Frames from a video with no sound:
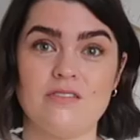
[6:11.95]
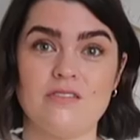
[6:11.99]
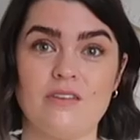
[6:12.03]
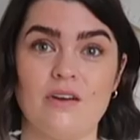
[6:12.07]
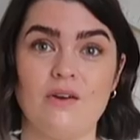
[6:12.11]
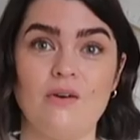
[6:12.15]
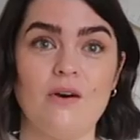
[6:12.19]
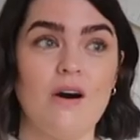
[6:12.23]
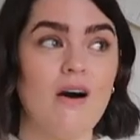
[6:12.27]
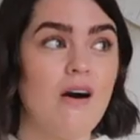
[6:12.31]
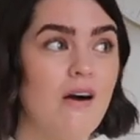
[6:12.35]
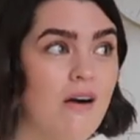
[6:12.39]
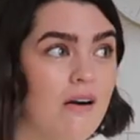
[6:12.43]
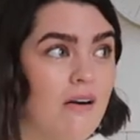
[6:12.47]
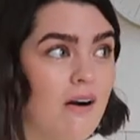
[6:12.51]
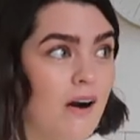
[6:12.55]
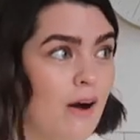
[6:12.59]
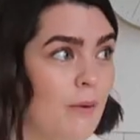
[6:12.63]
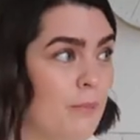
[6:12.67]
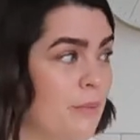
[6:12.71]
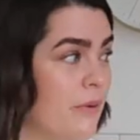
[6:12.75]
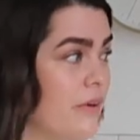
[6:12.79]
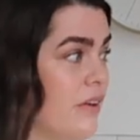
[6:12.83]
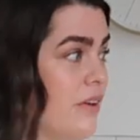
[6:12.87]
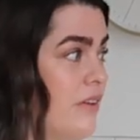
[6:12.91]
So our
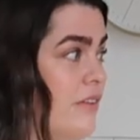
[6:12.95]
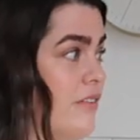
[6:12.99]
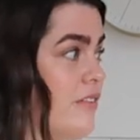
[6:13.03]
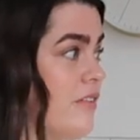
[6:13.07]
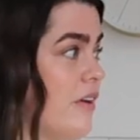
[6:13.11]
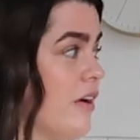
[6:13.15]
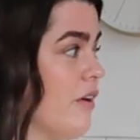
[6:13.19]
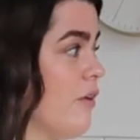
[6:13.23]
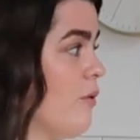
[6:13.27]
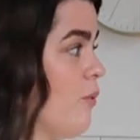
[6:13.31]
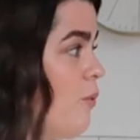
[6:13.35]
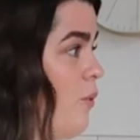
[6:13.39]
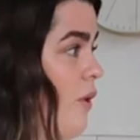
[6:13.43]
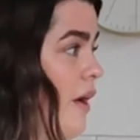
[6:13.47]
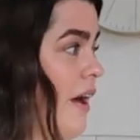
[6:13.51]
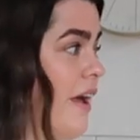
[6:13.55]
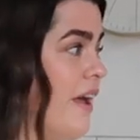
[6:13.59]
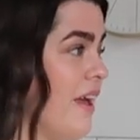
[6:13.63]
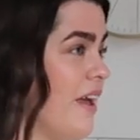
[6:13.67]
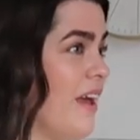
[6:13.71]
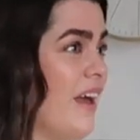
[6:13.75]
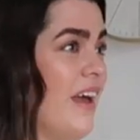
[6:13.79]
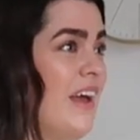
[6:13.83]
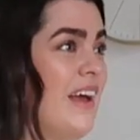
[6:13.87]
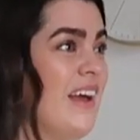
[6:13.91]
cupboards are
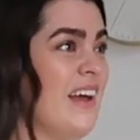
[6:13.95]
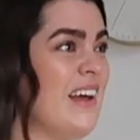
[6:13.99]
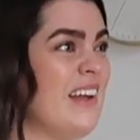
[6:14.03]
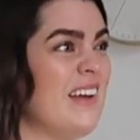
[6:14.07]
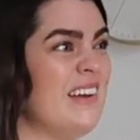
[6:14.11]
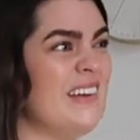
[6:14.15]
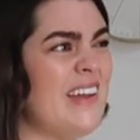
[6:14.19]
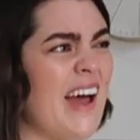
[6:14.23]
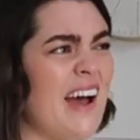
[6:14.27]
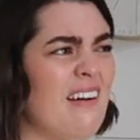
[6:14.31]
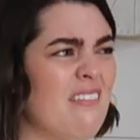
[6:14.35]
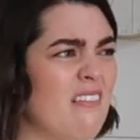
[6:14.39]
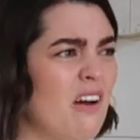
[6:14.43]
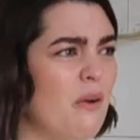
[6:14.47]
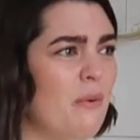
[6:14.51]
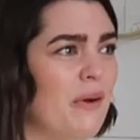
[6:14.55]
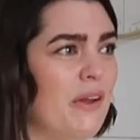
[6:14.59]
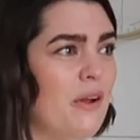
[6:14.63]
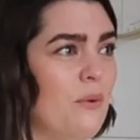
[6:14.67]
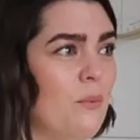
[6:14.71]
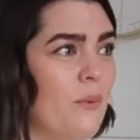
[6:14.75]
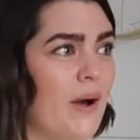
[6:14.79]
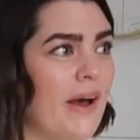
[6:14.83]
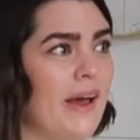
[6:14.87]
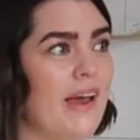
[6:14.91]
quite narrow
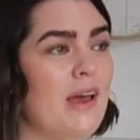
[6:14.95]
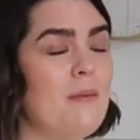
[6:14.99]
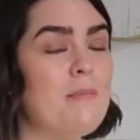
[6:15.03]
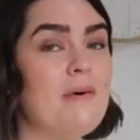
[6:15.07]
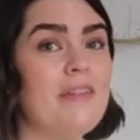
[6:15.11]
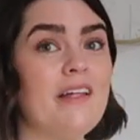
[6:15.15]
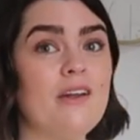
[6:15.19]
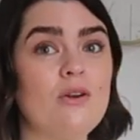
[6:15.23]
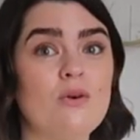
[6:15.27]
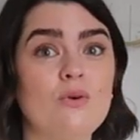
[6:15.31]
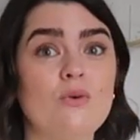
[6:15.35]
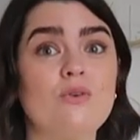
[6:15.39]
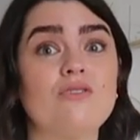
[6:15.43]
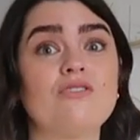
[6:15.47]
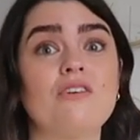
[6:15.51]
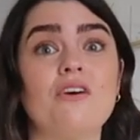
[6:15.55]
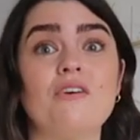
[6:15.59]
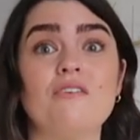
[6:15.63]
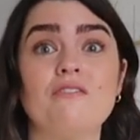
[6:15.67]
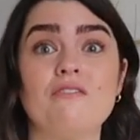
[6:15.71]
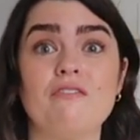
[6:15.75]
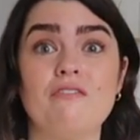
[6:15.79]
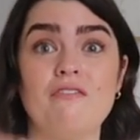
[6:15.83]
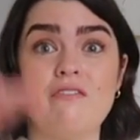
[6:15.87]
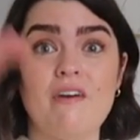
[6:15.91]
in a way, but then
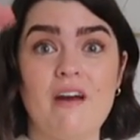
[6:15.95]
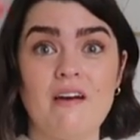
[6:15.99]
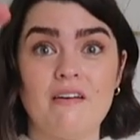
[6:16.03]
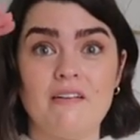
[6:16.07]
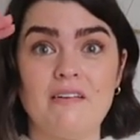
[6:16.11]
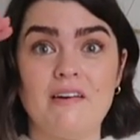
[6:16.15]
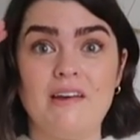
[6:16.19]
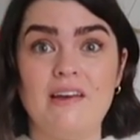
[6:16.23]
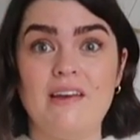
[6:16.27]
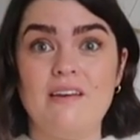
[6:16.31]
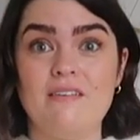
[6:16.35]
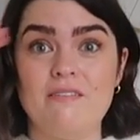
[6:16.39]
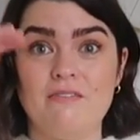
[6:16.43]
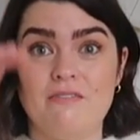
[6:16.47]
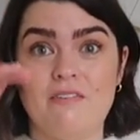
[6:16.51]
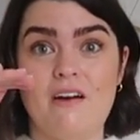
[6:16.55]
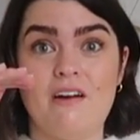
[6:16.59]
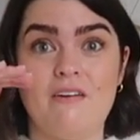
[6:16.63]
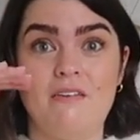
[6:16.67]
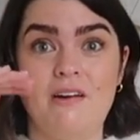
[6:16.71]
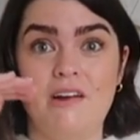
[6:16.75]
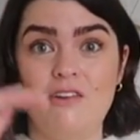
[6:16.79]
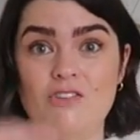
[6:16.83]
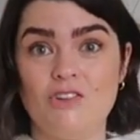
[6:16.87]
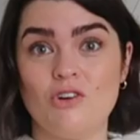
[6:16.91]
also very,
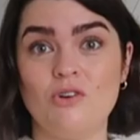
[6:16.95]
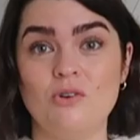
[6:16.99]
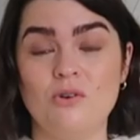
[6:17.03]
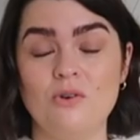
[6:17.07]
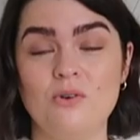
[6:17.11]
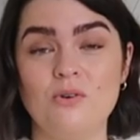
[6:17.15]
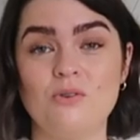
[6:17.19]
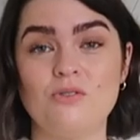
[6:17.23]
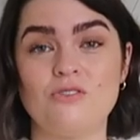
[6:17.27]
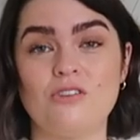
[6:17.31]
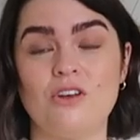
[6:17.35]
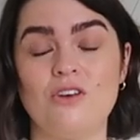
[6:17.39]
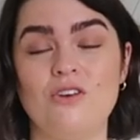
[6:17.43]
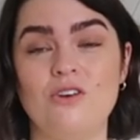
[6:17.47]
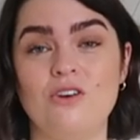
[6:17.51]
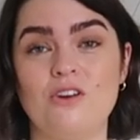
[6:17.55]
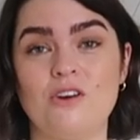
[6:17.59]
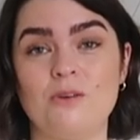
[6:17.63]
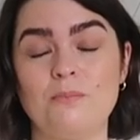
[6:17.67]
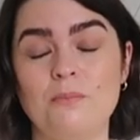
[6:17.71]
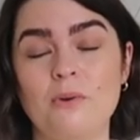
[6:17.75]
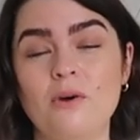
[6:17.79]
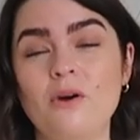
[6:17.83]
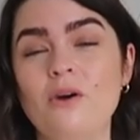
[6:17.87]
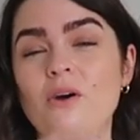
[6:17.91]
very tall. So you
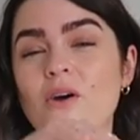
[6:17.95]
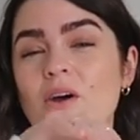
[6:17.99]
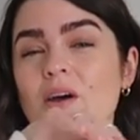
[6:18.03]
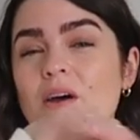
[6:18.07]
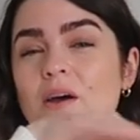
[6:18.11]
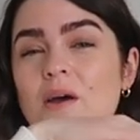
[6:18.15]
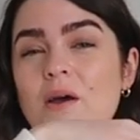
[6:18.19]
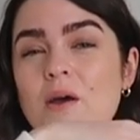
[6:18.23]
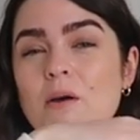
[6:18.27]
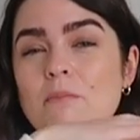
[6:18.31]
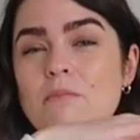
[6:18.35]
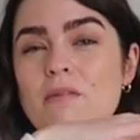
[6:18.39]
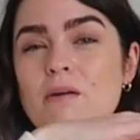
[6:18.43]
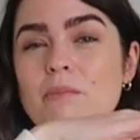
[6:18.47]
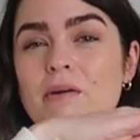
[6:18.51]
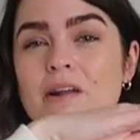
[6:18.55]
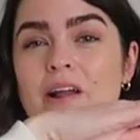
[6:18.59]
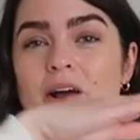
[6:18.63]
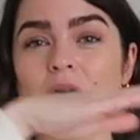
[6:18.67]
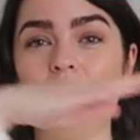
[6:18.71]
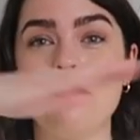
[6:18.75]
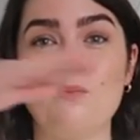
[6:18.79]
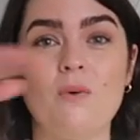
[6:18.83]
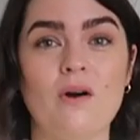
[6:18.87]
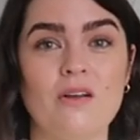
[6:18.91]
could put maybe
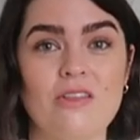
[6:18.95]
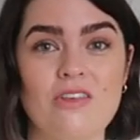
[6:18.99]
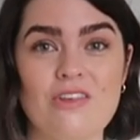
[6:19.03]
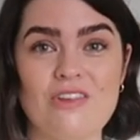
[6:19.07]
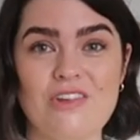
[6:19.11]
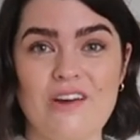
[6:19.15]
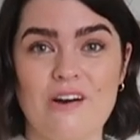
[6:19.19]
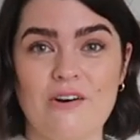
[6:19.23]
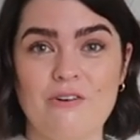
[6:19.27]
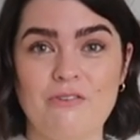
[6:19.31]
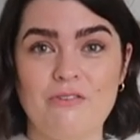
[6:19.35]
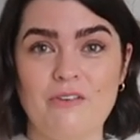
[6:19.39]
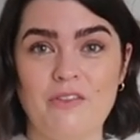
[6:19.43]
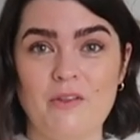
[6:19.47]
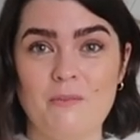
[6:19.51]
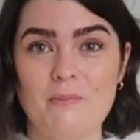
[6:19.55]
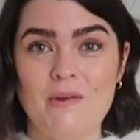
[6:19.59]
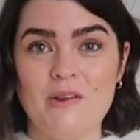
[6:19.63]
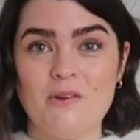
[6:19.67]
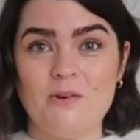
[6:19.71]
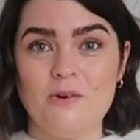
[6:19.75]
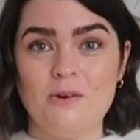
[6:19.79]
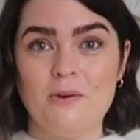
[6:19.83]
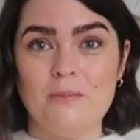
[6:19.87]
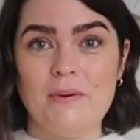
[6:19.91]
like one shelf in the
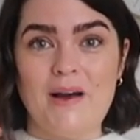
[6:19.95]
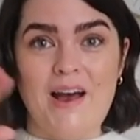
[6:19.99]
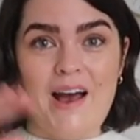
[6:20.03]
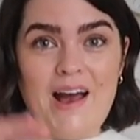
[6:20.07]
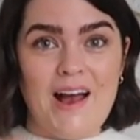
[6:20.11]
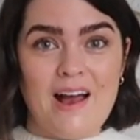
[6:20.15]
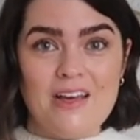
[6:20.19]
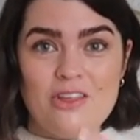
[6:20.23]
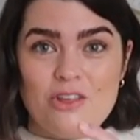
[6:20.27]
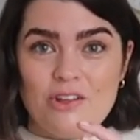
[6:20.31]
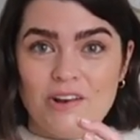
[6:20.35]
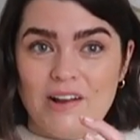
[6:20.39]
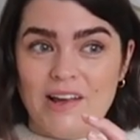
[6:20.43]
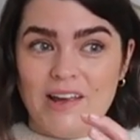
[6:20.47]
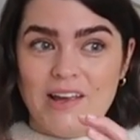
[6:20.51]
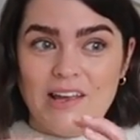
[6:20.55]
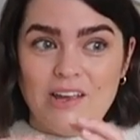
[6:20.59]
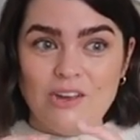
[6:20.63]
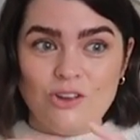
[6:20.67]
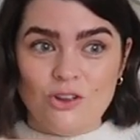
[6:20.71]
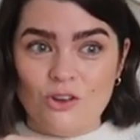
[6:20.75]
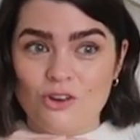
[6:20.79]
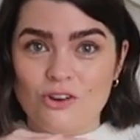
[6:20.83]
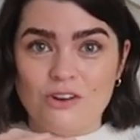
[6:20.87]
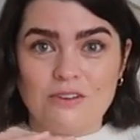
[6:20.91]
middle, but
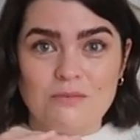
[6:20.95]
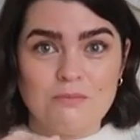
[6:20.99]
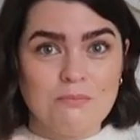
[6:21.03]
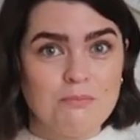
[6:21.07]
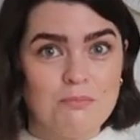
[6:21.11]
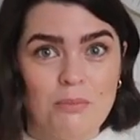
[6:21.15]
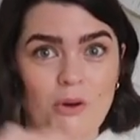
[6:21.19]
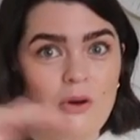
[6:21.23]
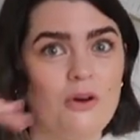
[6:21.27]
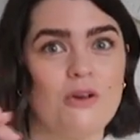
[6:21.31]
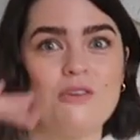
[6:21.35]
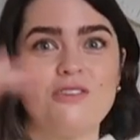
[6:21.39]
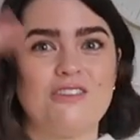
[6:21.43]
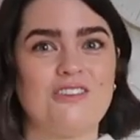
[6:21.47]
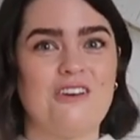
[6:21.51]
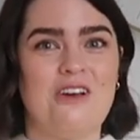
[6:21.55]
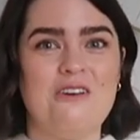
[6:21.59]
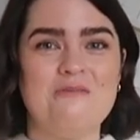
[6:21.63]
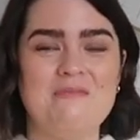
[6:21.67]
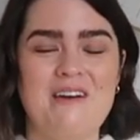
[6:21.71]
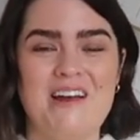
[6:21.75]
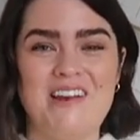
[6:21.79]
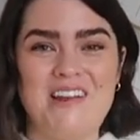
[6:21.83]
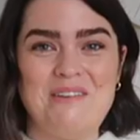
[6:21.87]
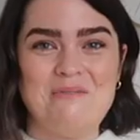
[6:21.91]
actually you could put so
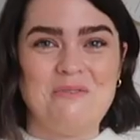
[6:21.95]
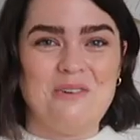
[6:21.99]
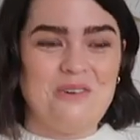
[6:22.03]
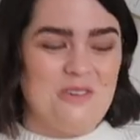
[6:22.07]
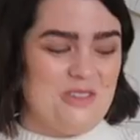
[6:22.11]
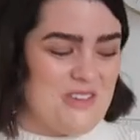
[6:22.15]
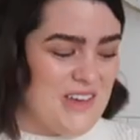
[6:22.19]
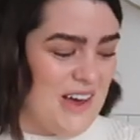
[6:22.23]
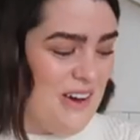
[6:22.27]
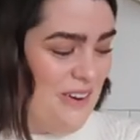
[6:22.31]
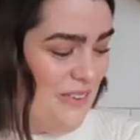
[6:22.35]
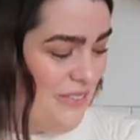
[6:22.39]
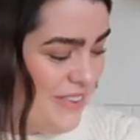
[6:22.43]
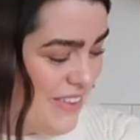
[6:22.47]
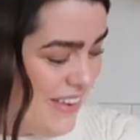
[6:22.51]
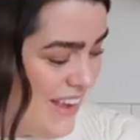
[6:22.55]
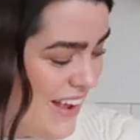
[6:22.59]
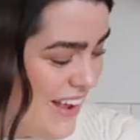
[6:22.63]
many more shelves